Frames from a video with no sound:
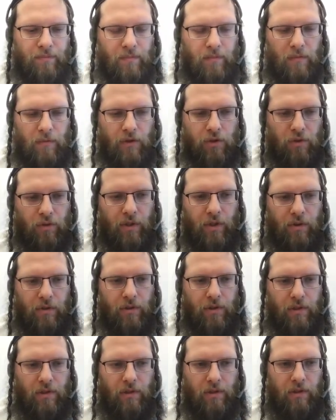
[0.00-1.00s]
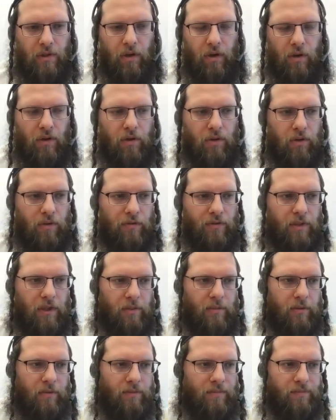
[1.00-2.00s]
So here's our cutoff
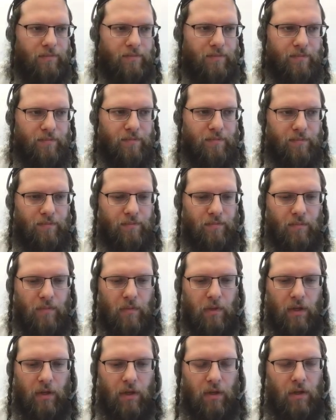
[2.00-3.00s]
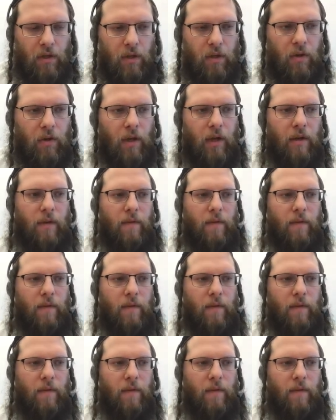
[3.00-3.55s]
table. Okay.